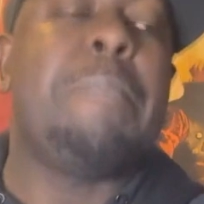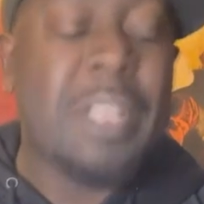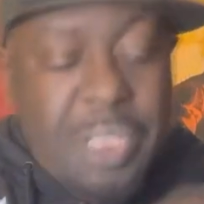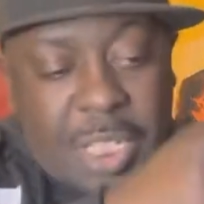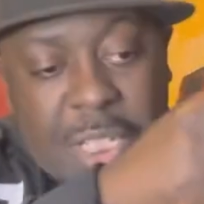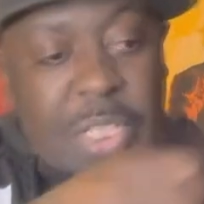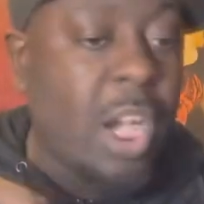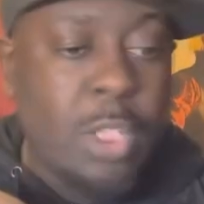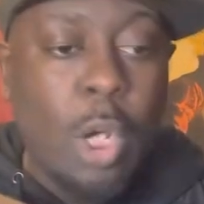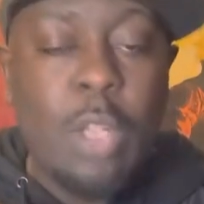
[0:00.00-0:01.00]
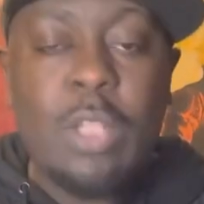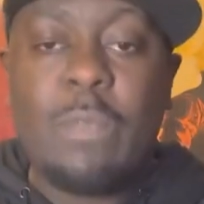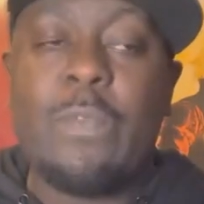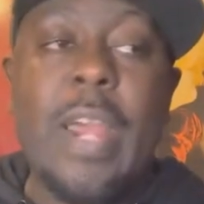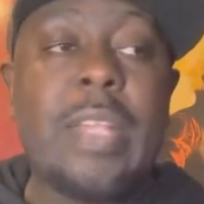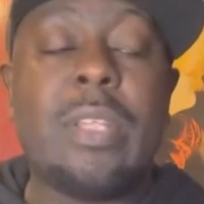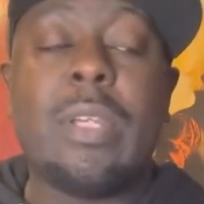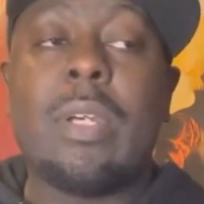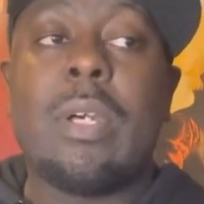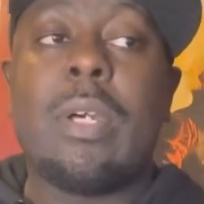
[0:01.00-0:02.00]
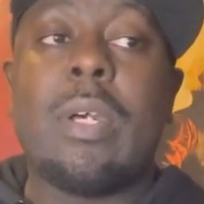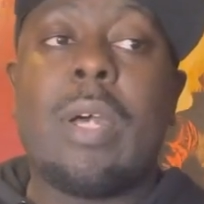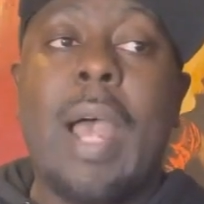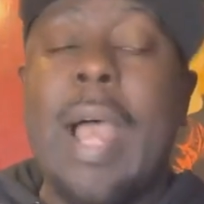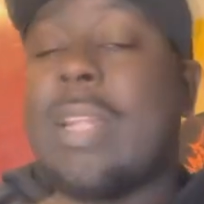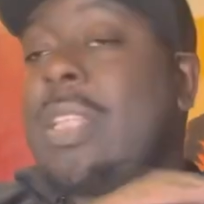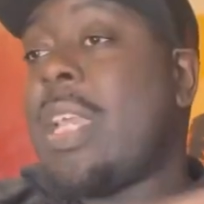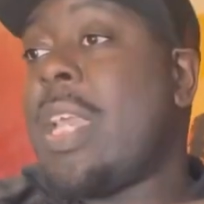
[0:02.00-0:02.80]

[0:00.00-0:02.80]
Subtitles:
basically tugged on the thread and